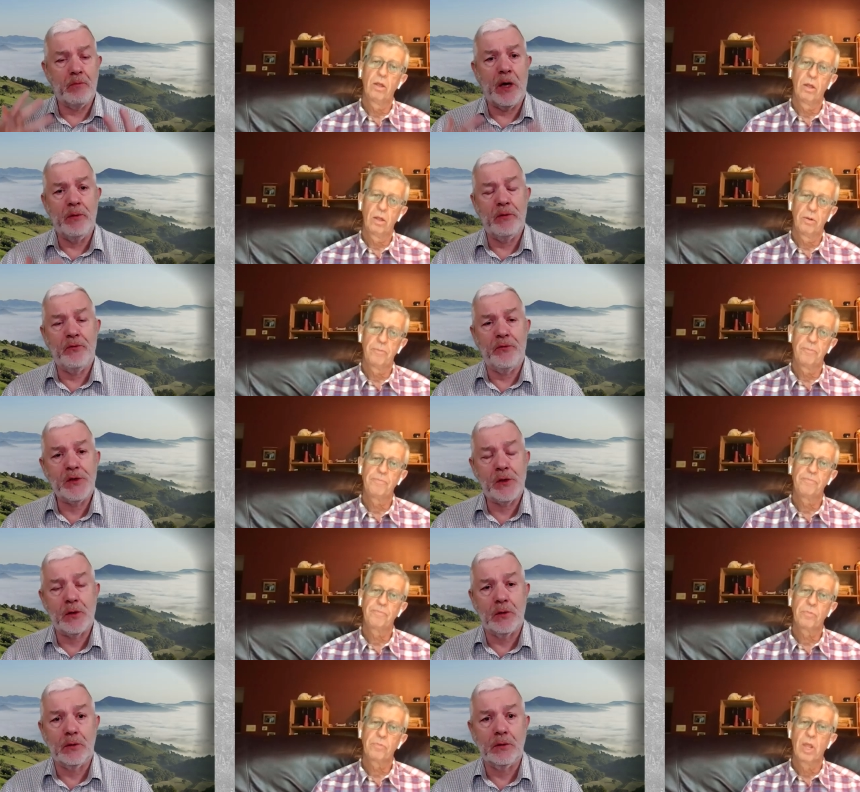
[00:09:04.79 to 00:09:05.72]
Speaker 1: maybe
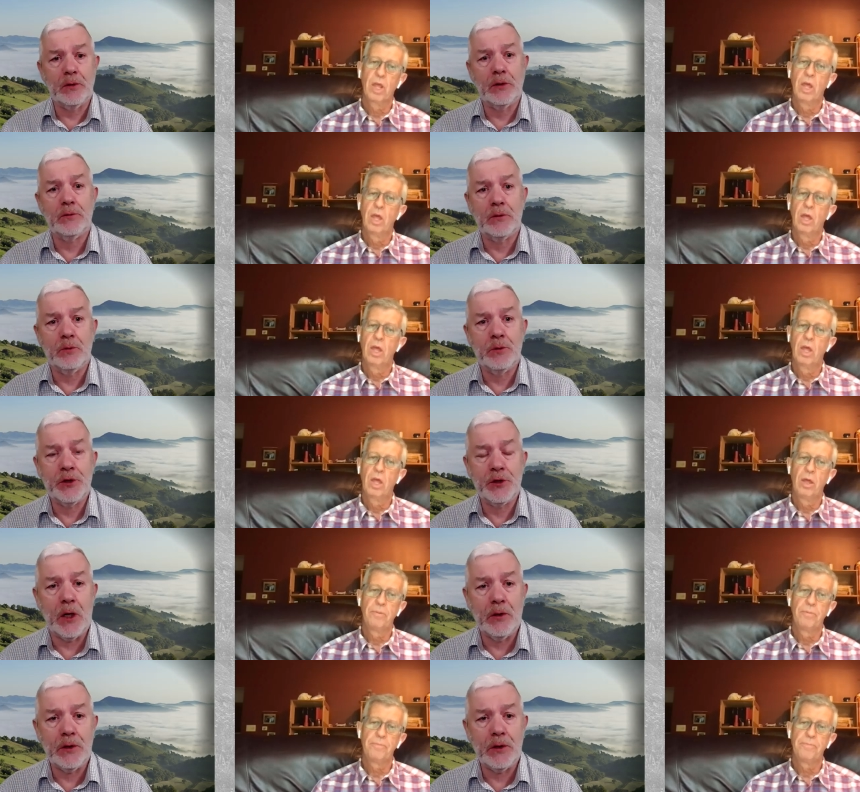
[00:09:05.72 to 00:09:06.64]
physical that, that we should
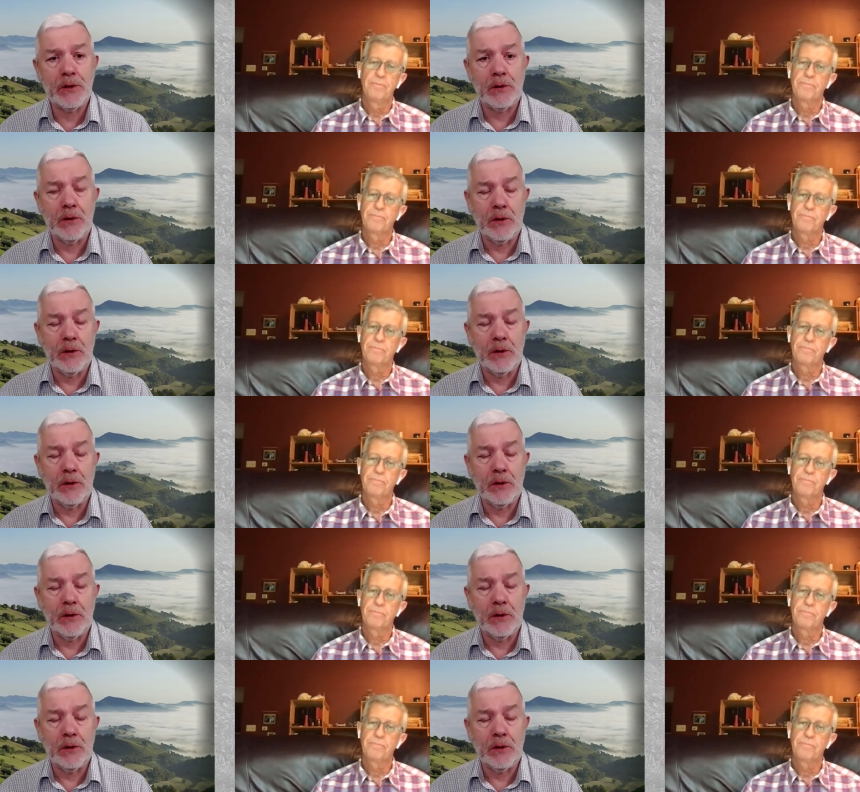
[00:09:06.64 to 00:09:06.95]
notice?